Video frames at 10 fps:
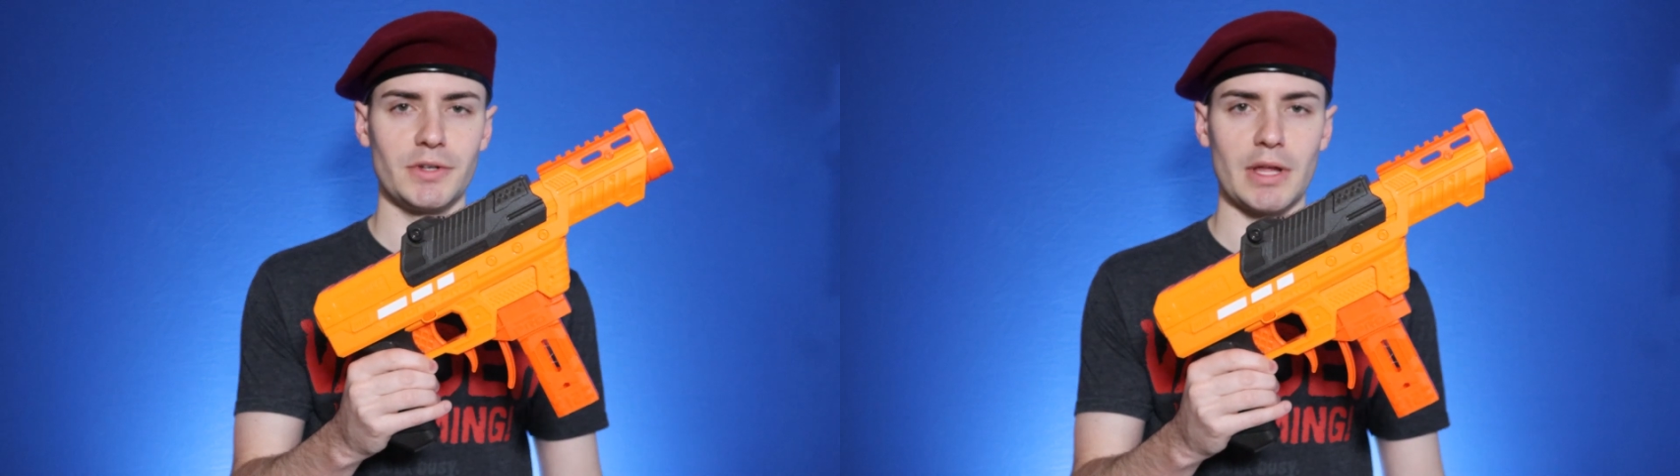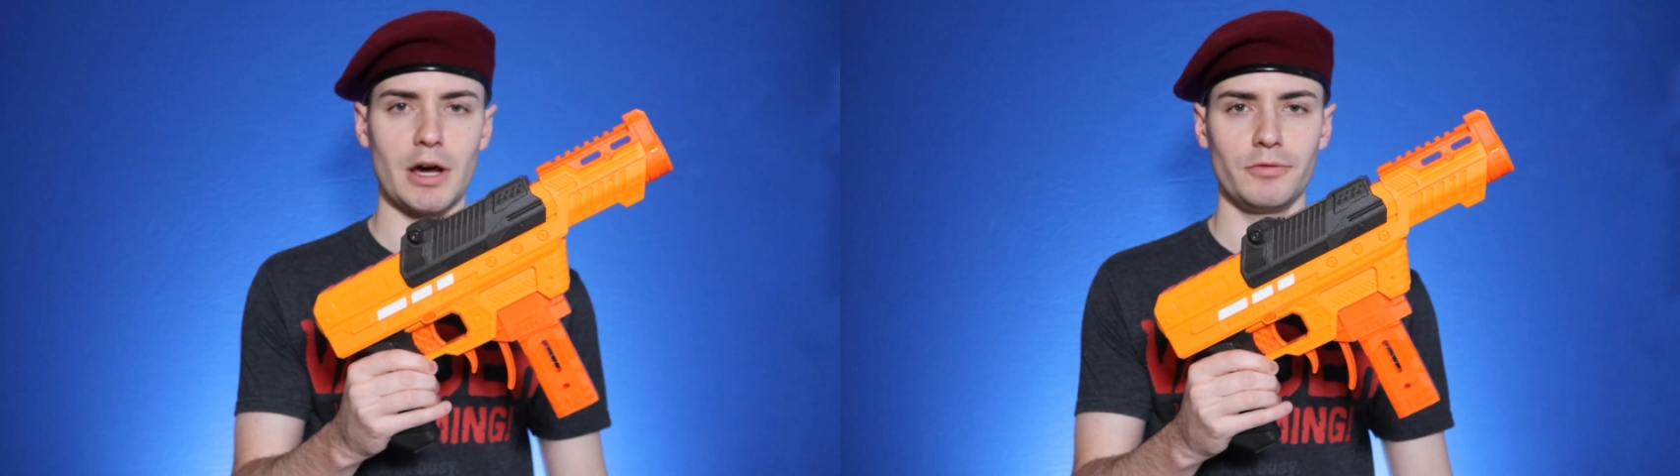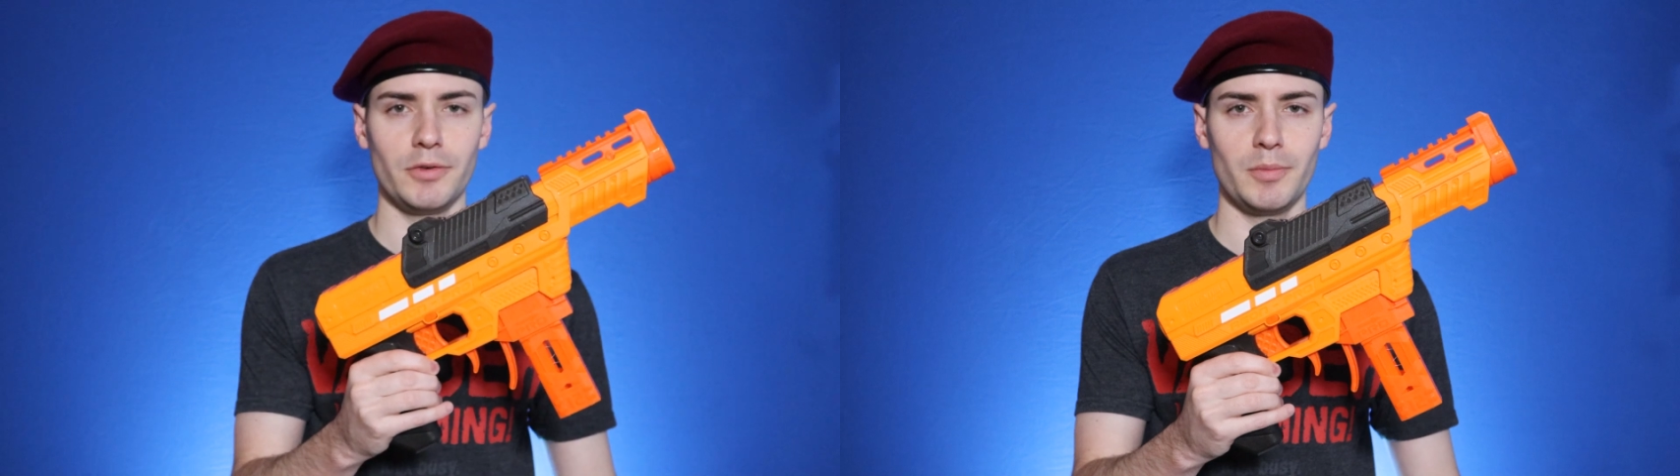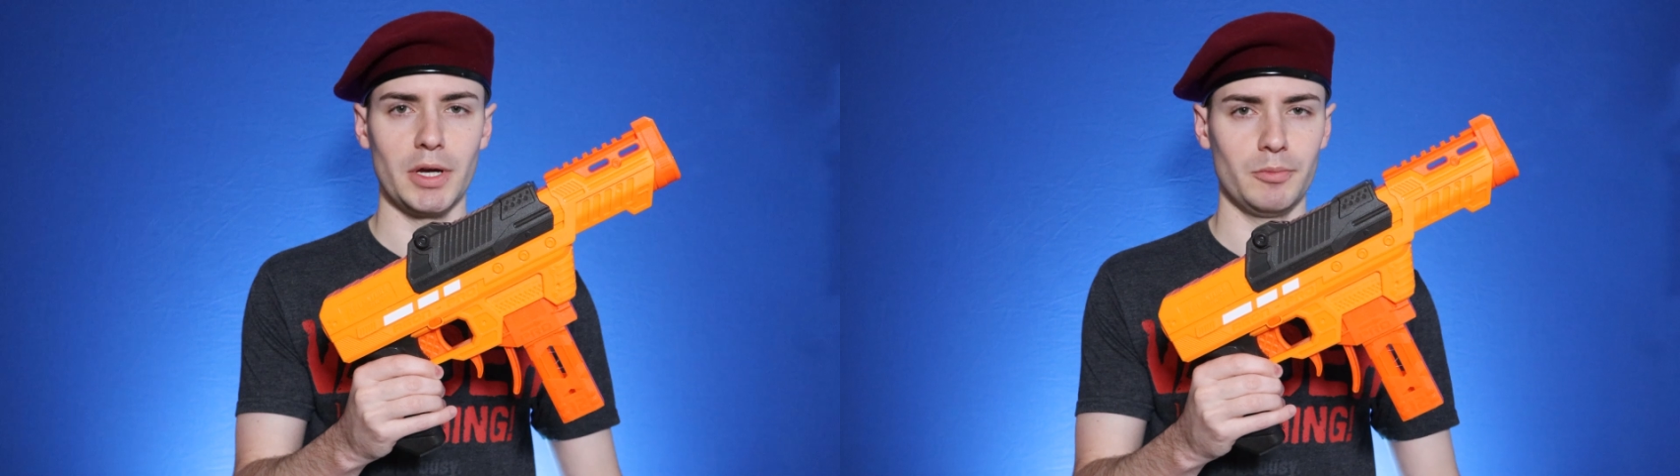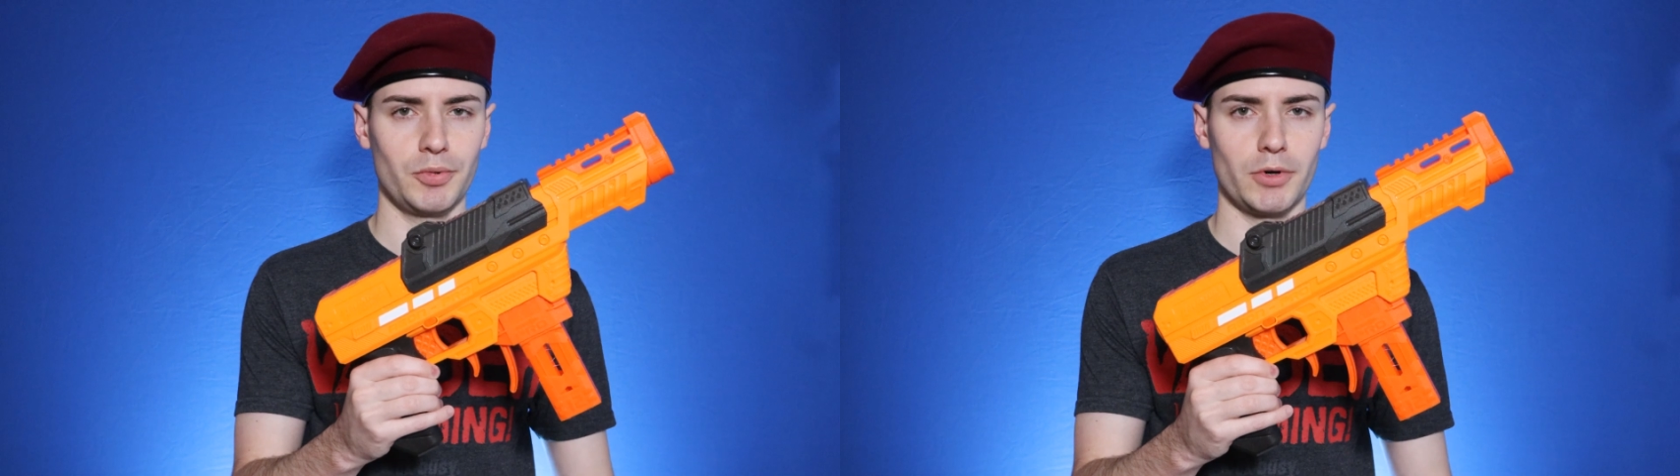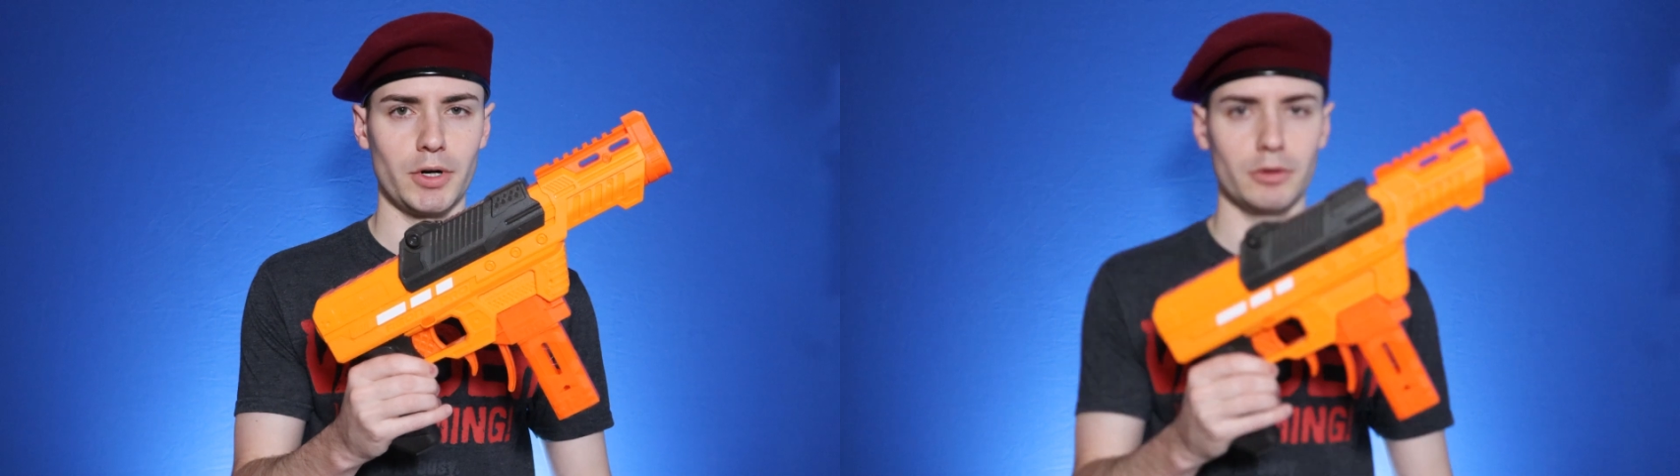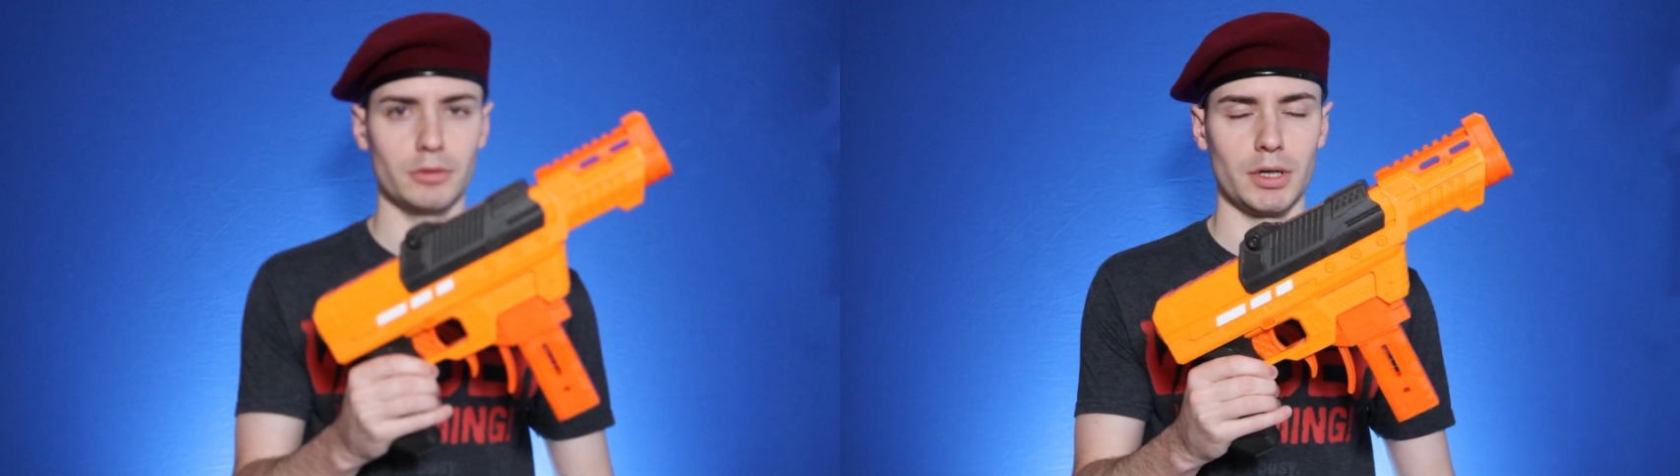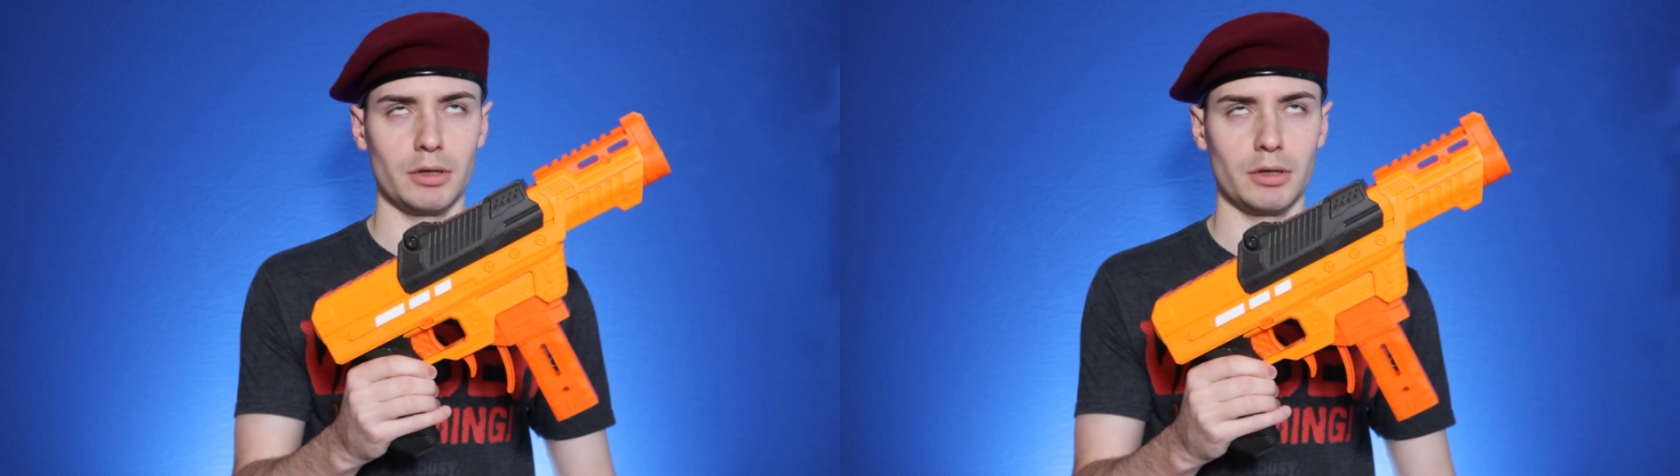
an Alphabet Pro.